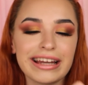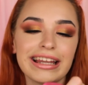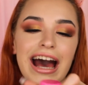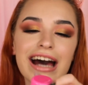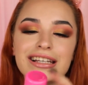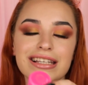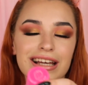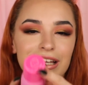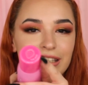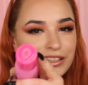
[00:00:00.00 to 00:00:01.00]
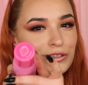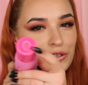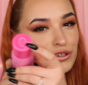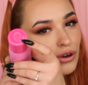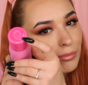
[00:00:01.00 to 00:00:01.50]
And it has a little
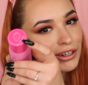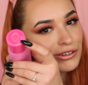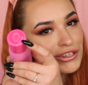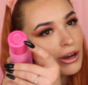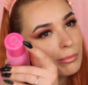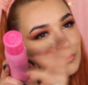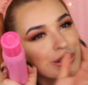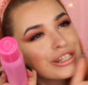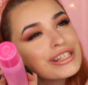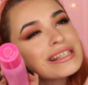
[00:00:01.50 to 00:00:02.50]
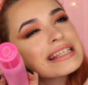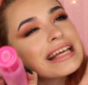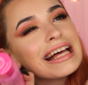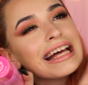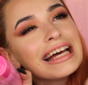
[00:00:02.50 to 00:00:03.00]
strawberry on top, which is
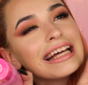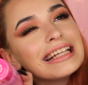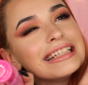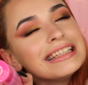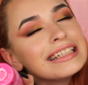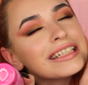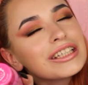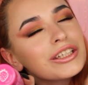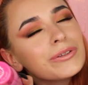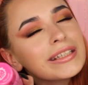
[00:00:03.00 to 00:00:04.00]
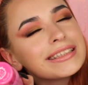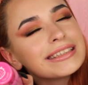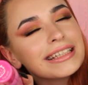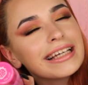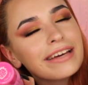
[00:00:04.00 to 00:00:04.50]
the cutest
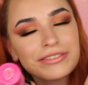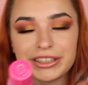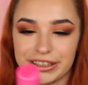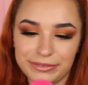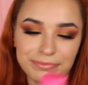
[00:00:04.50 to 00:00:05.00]
thing ever.